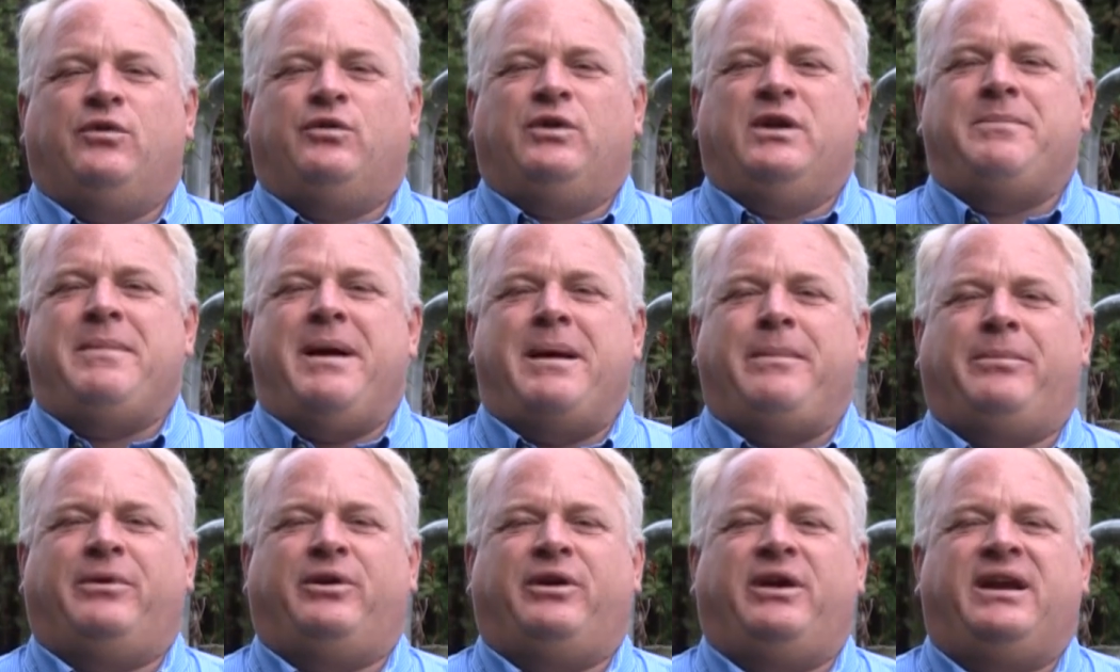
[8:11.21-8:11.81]

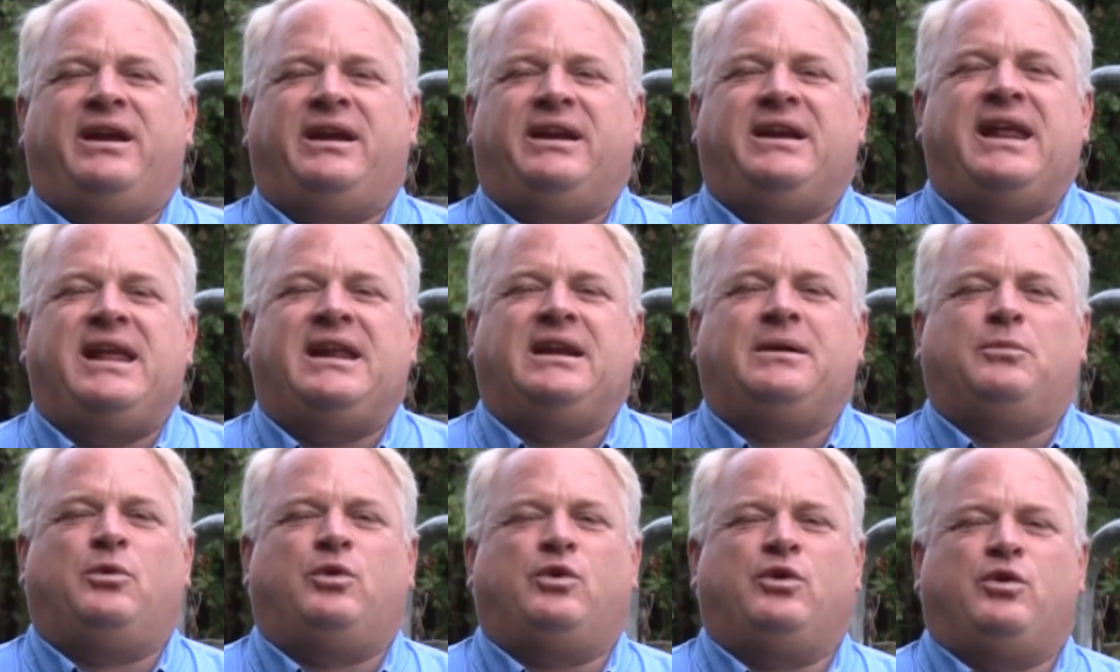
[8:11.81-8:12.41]
Remember, an
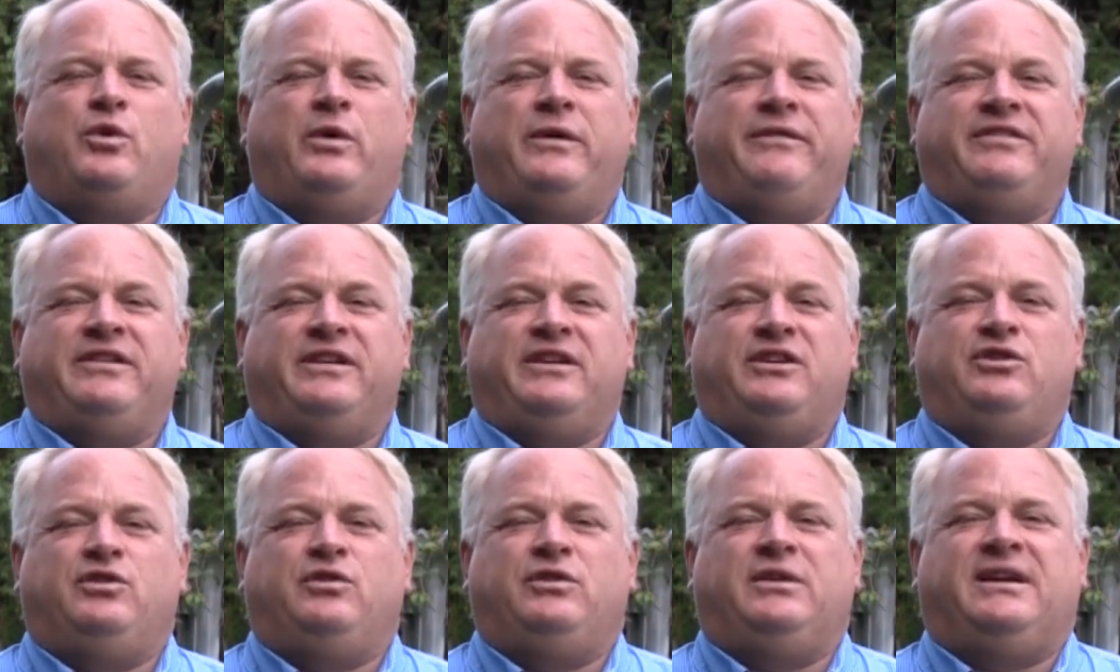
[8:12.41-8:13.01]
animal
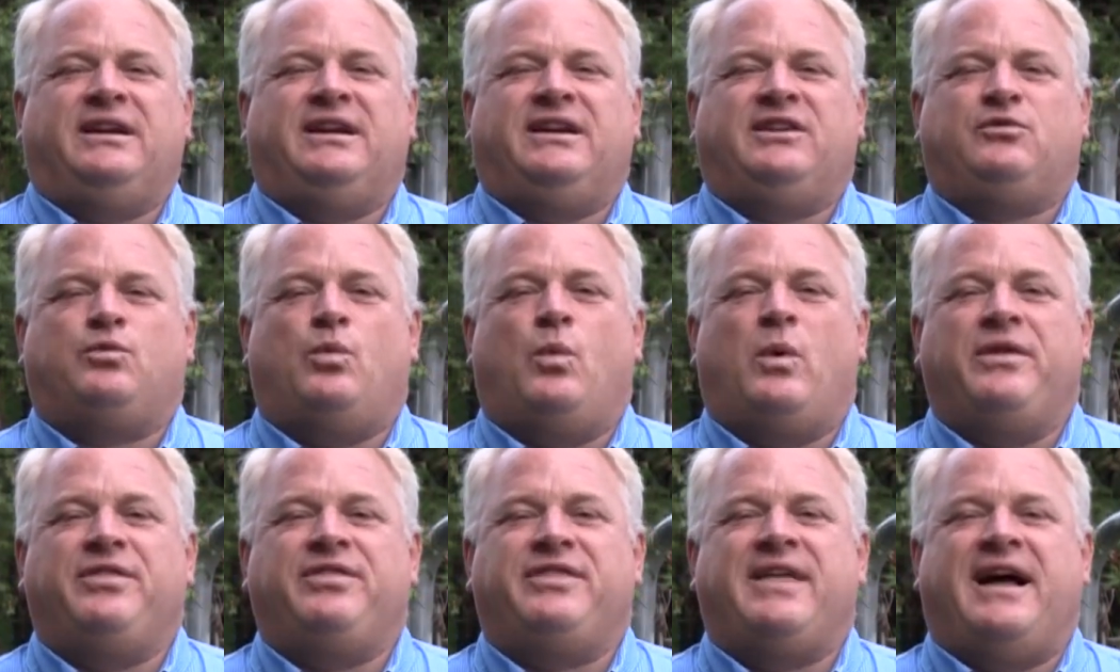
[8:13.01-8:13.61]
equivalent unit is
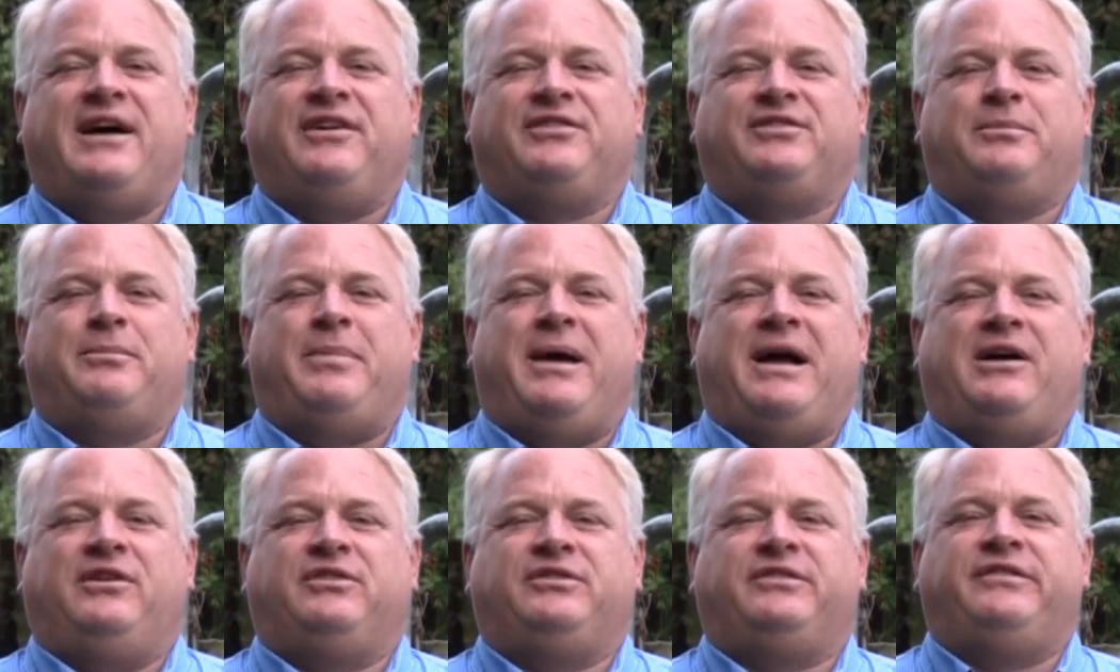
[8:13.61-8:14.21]
1,000
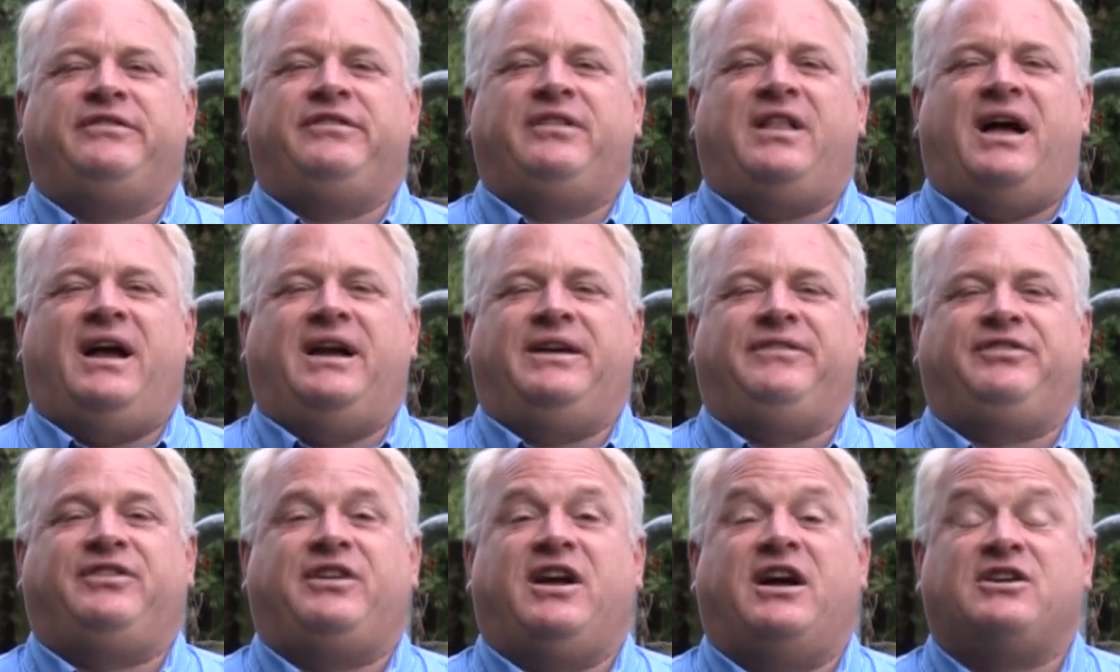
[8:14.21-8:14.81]
pounds of
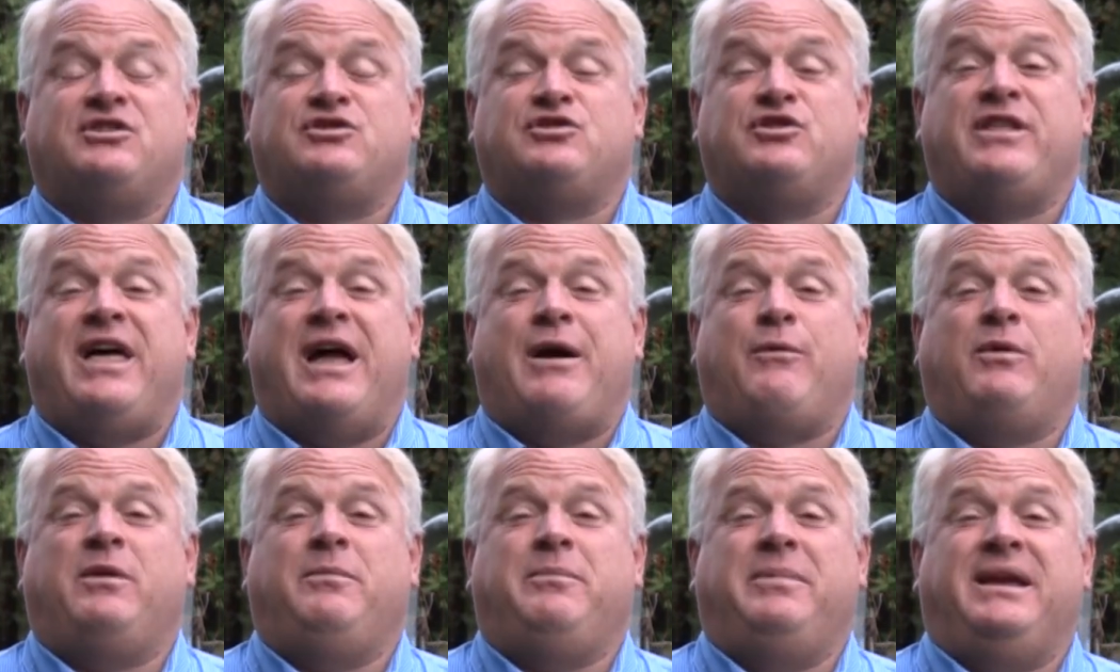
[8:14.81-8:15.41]
livestock, so
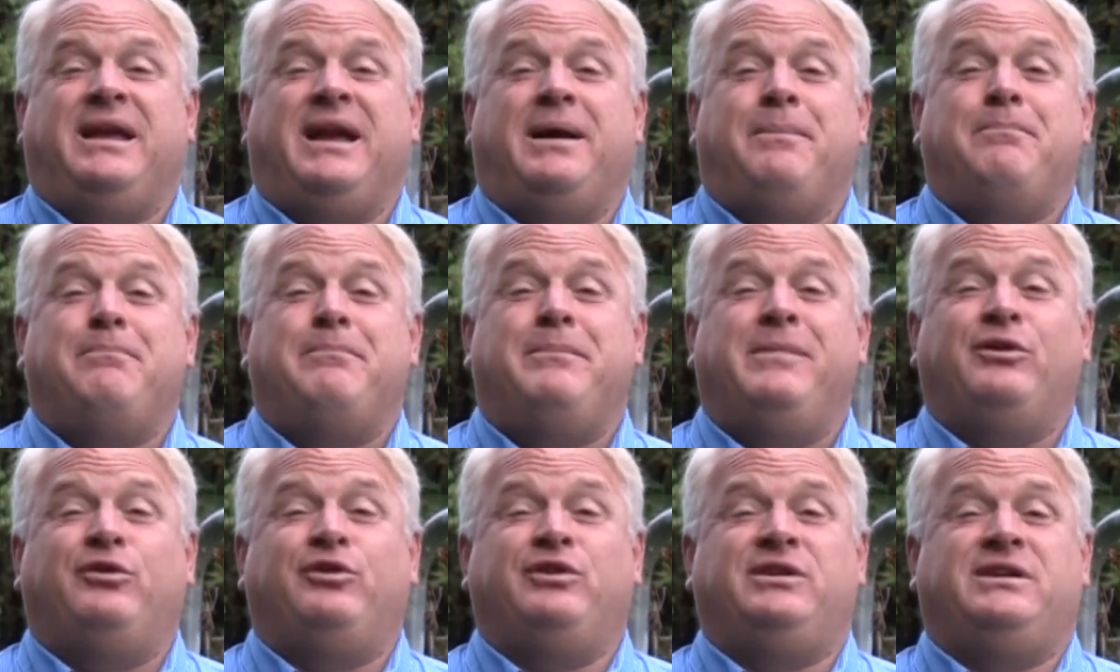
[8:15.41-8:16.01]
that would be
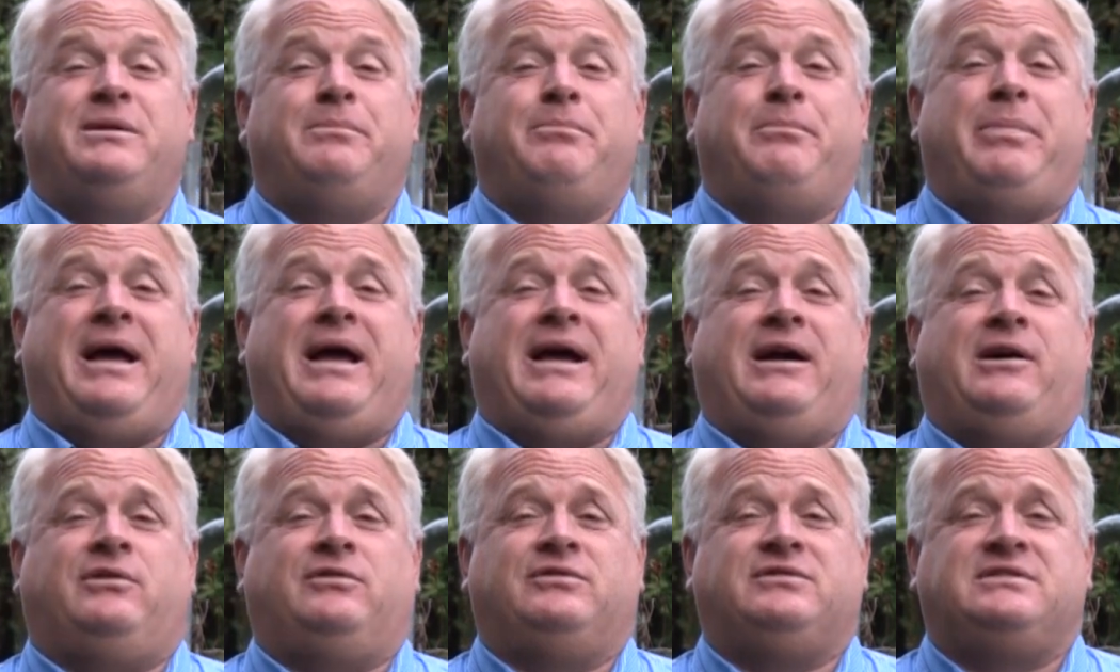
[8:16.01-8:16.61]
1,000,000
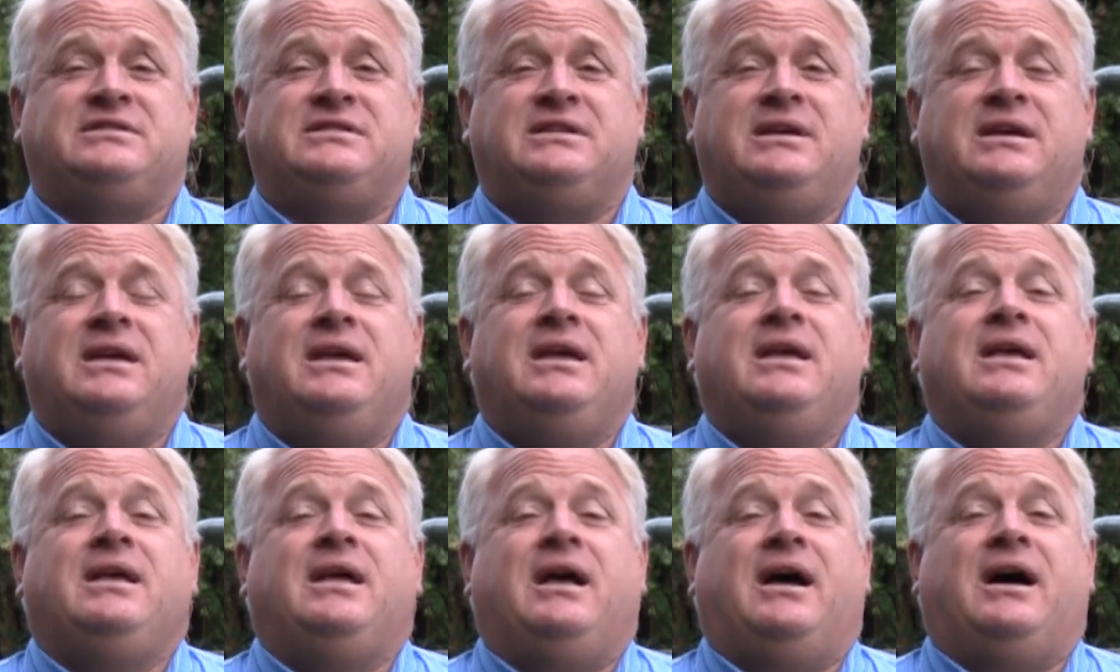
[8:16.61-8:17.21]
pounds
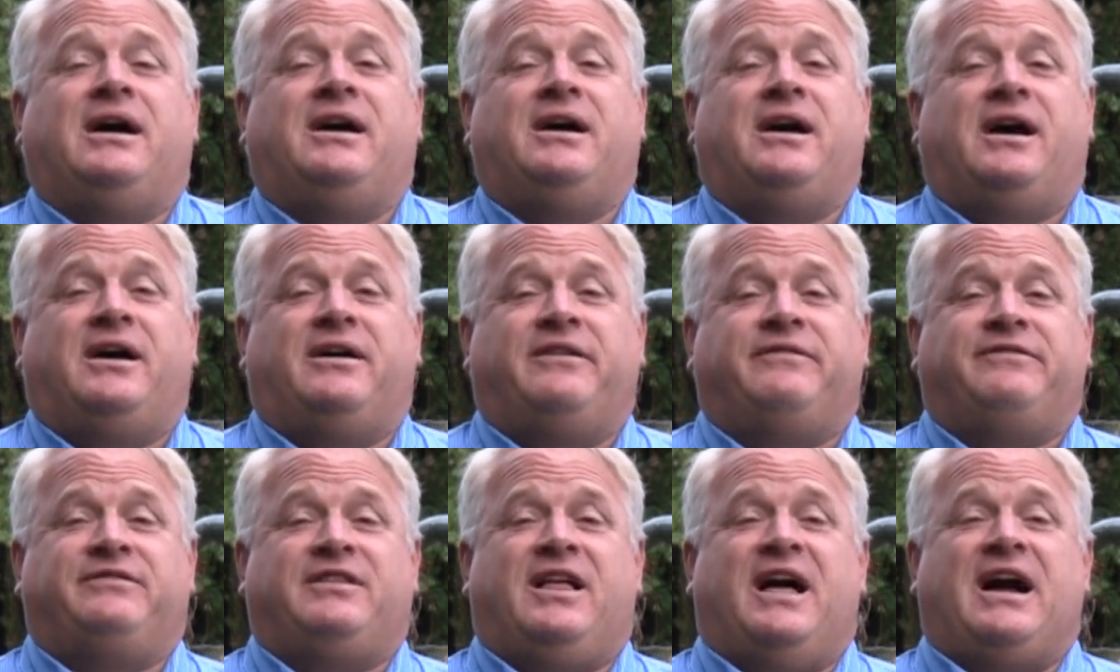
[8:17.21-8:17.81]

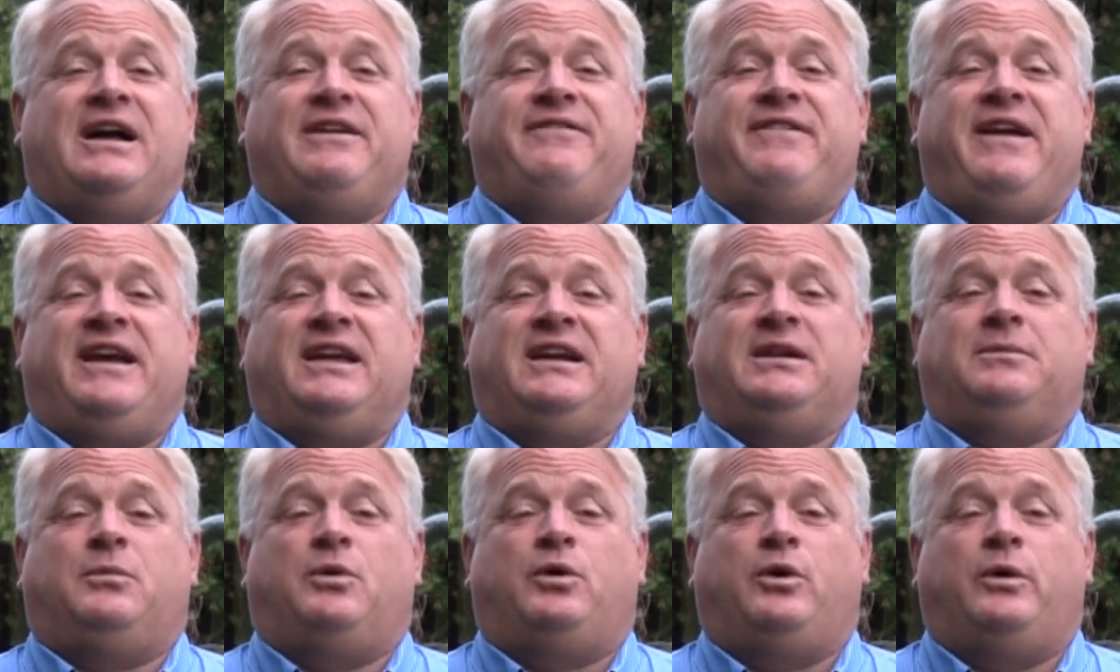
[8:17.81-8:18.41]
of live
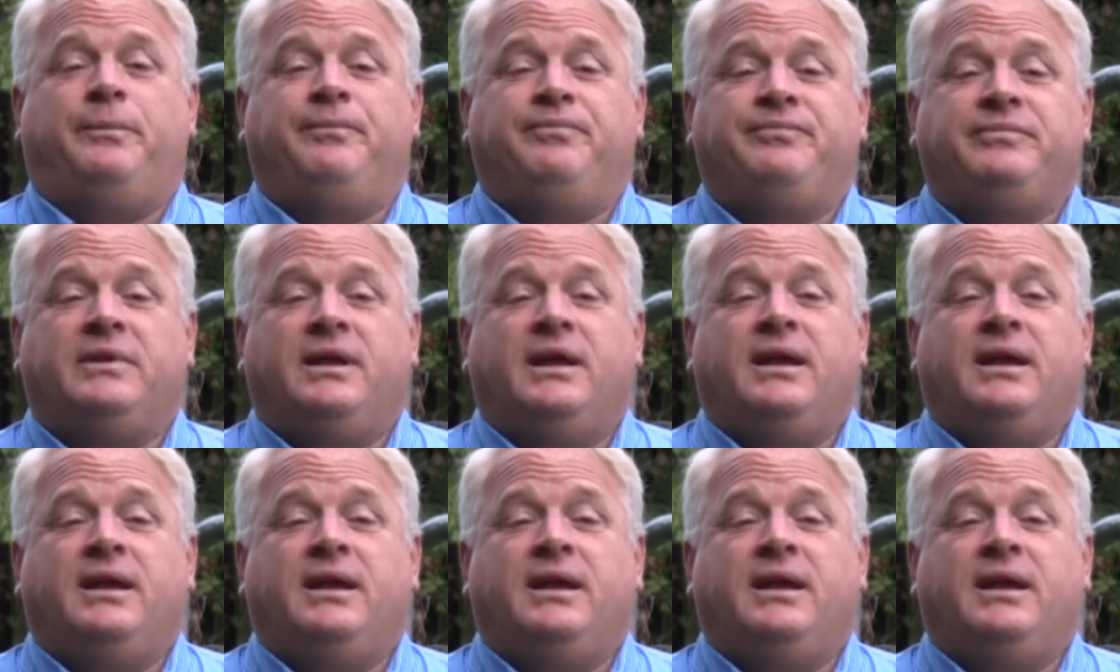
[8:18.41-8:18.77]
animal.